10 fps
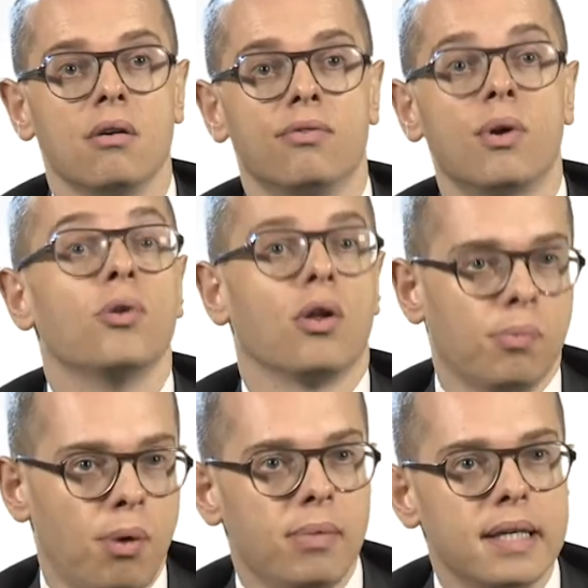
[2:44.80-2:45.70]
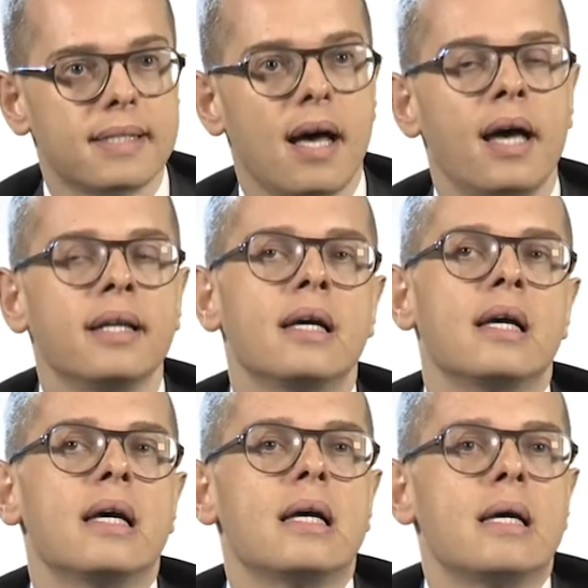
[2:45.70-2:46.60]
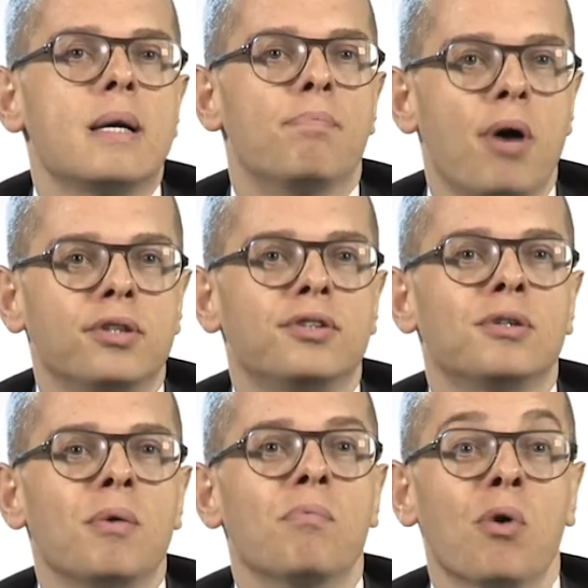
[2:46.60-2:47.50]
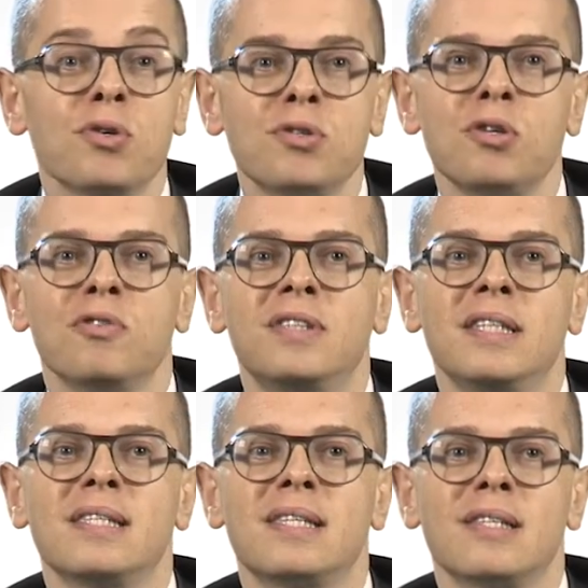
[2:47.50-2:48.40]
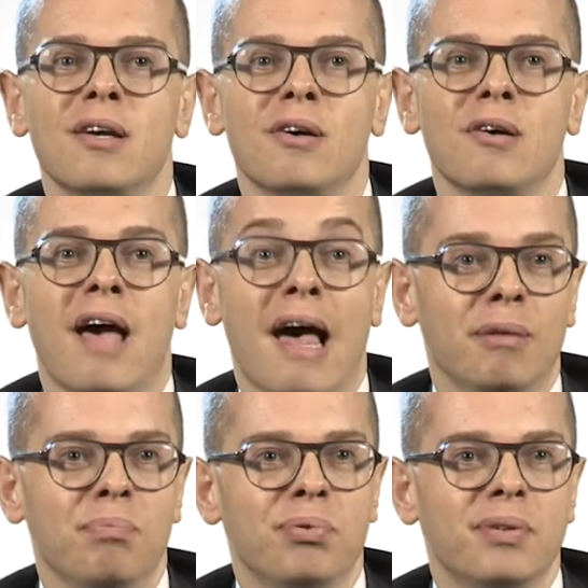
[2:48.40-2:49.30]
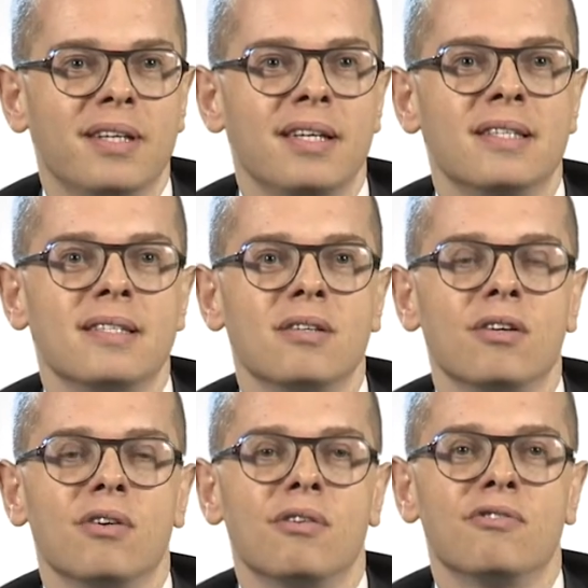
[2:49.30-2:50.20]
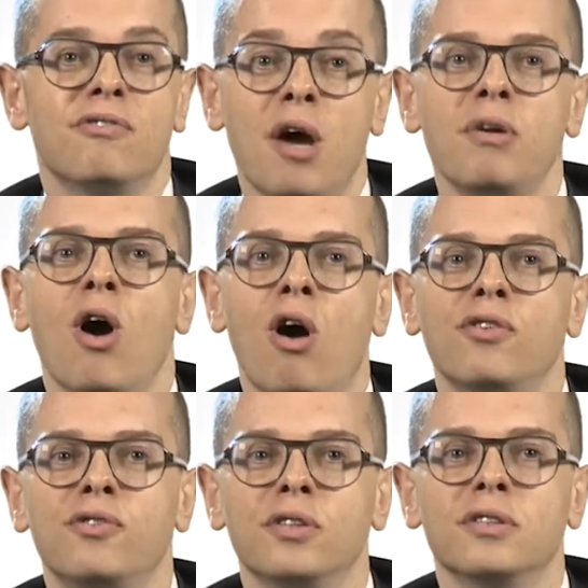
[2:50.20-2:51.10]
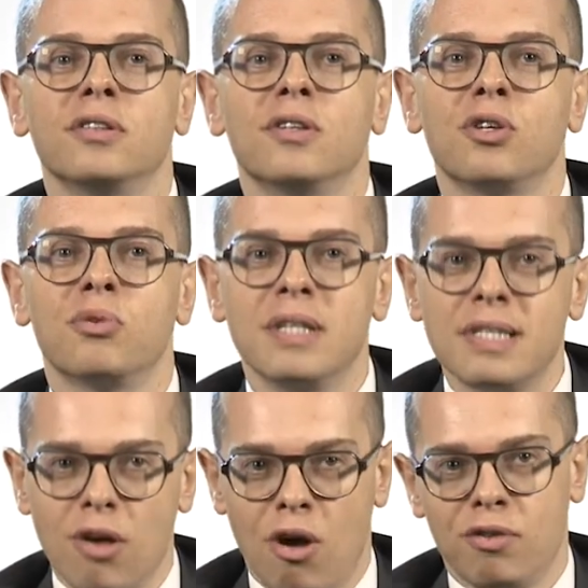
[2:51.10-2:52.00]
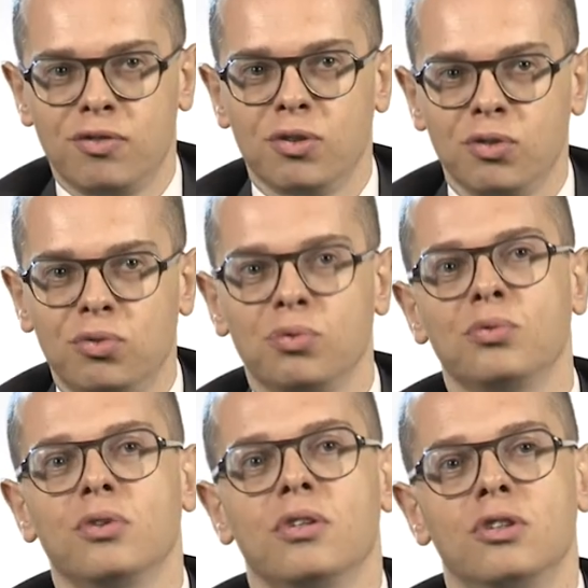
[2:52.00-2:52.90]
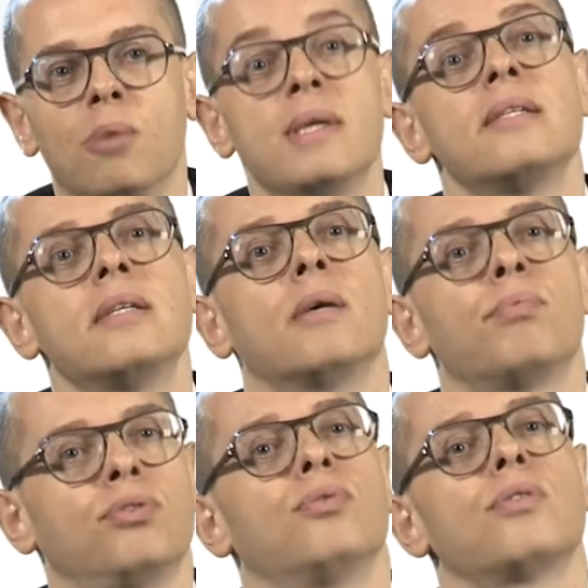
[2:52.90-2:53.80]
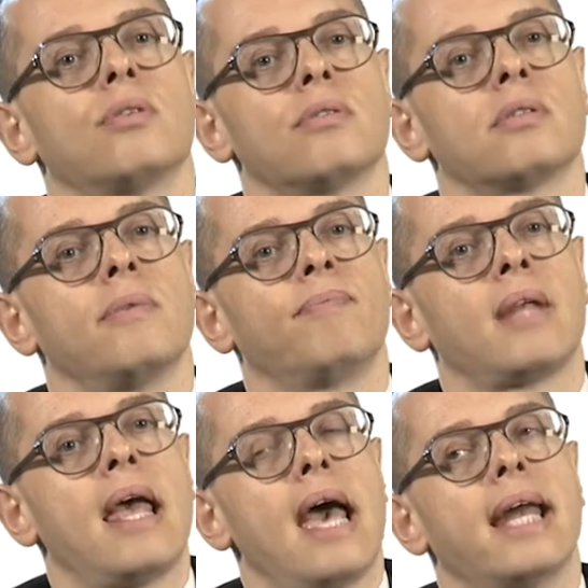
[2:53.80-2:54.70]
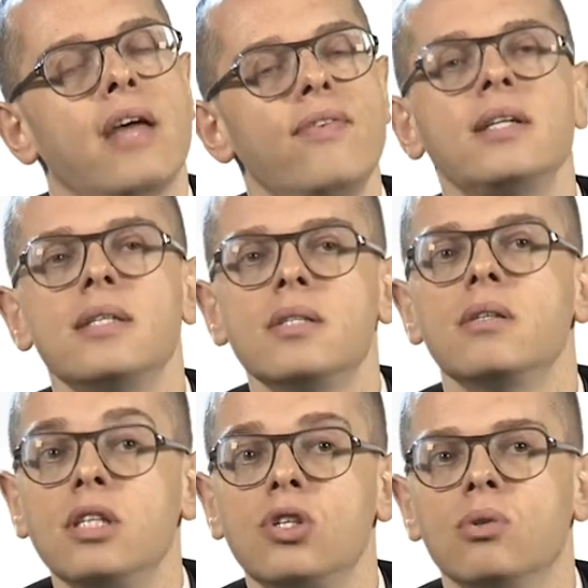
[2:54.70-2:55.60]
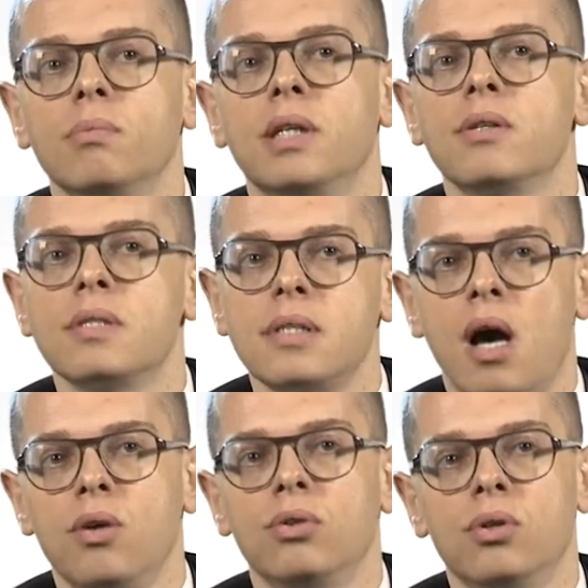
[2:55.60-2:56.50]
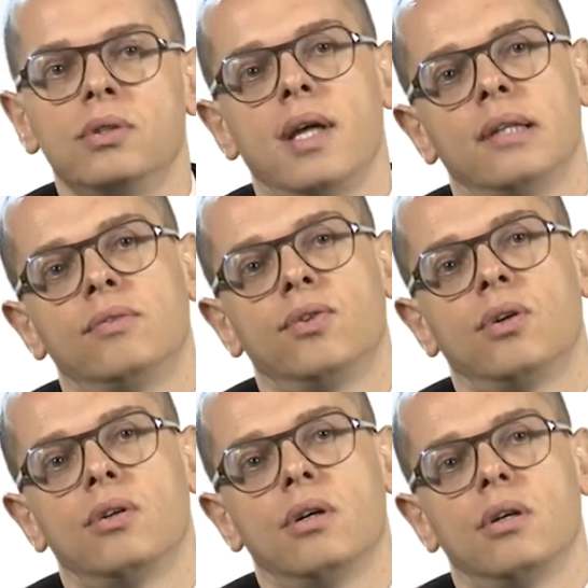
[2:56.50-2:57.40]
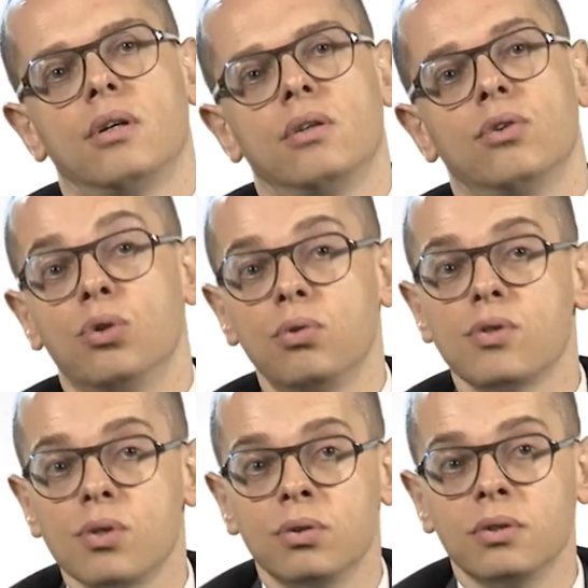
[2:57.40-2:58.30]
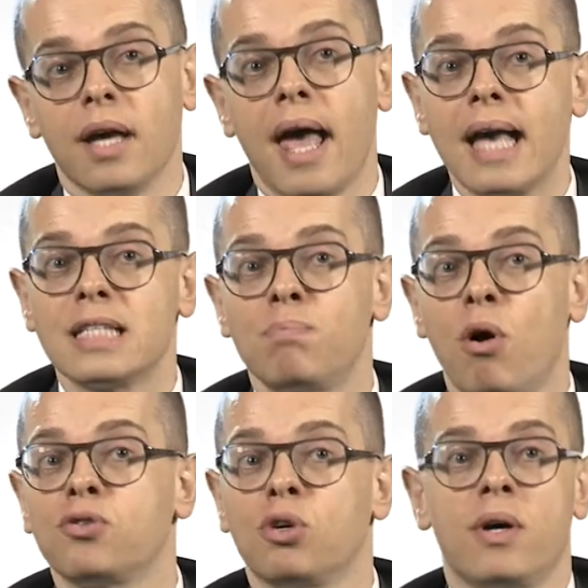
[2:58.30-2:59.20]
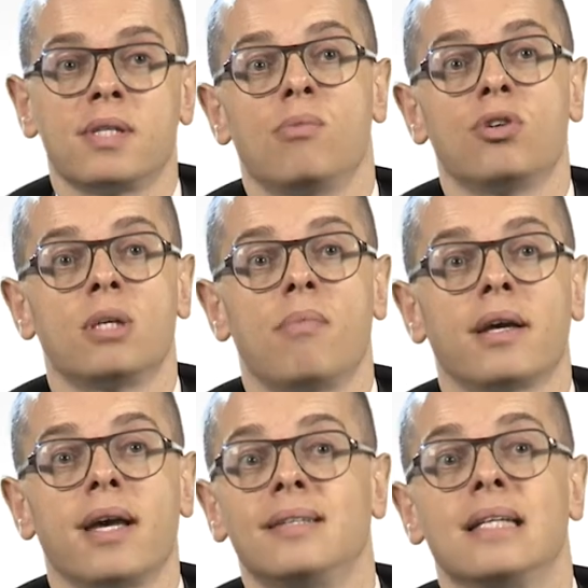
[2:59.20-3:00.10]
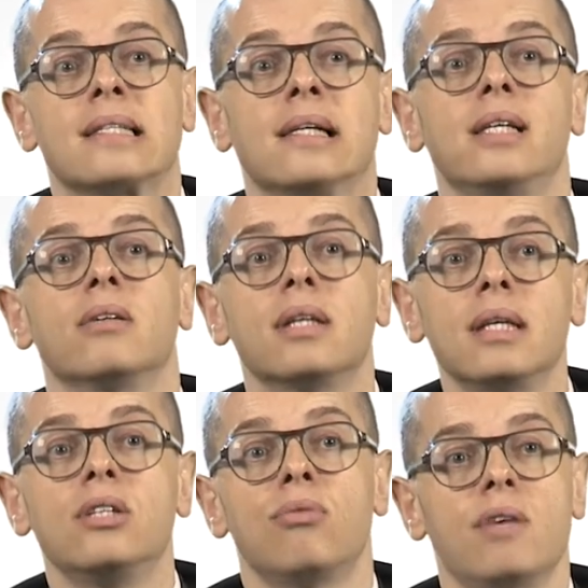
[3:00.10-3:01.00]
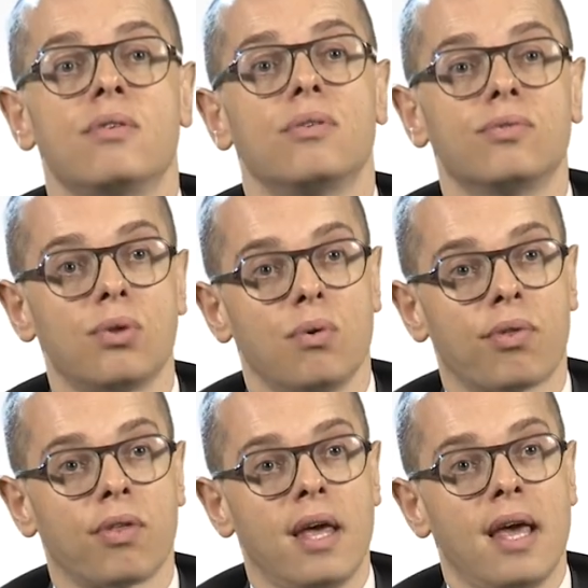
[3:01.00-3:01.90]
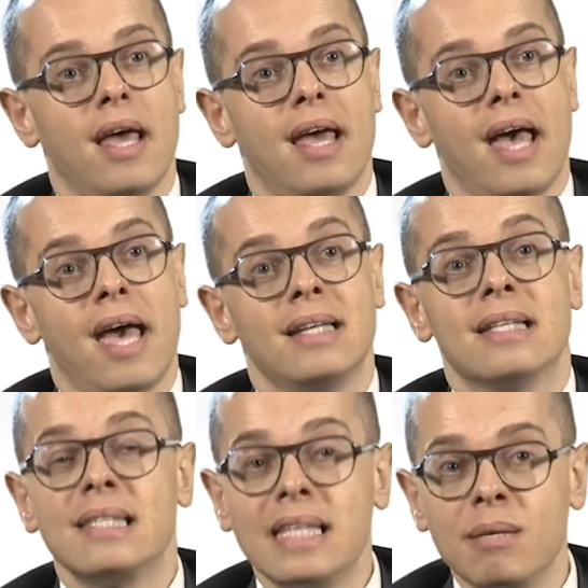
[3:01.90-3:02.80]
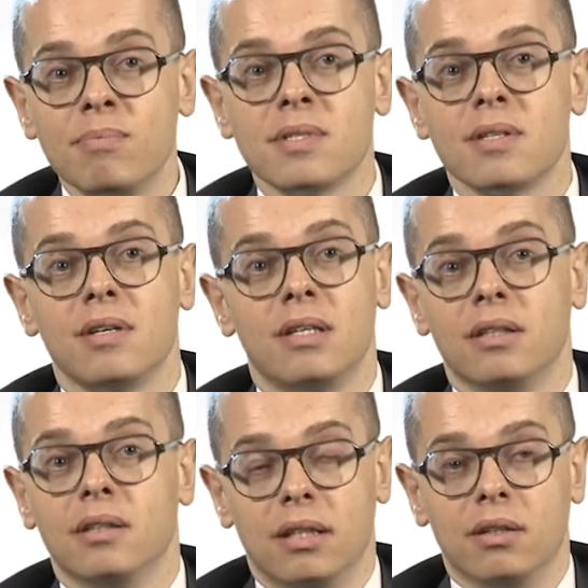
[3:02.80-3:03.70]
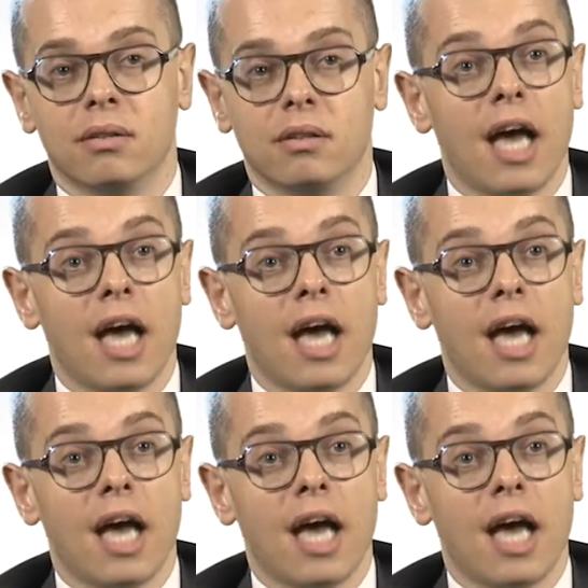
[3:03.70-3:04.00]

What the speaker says: from on the public side. But most of this help is very often reserved to domestic producers. And I think this is an issue because now you know that for the Eurozone, exports towards emerging markets is clearly a key driver of growth. And it seems in the